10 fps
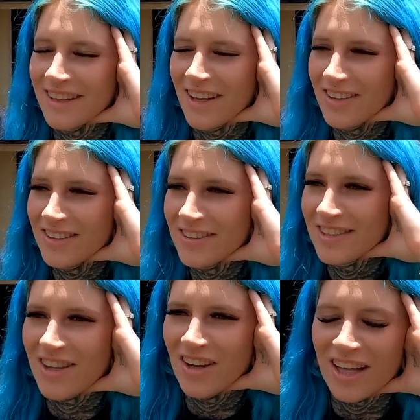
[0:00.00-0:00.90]
No.
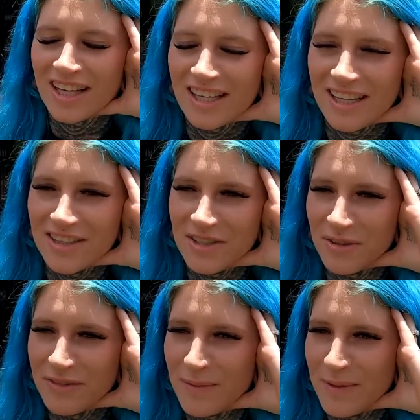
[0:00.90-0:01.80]
It's got like a year to do
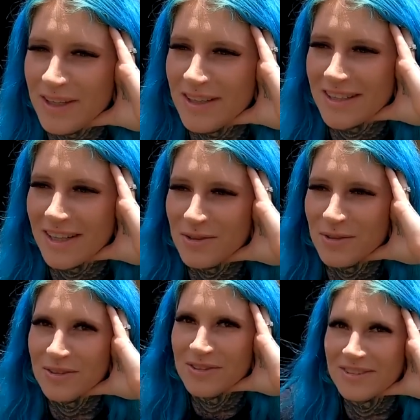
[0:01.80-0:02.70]
it. Fit me in your schedule.